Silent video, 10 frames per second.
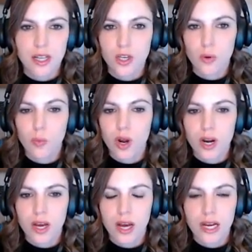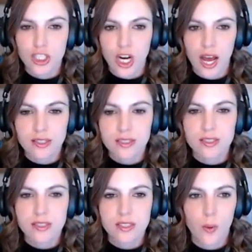that you want to
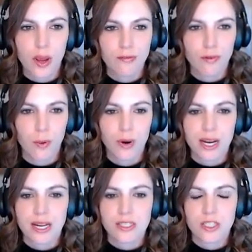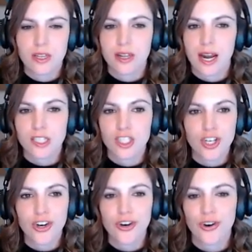adjust going forward into the next
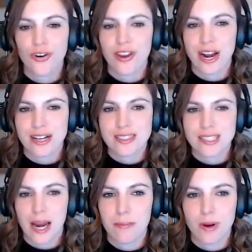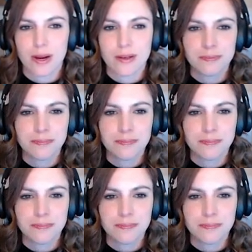year or the next time period.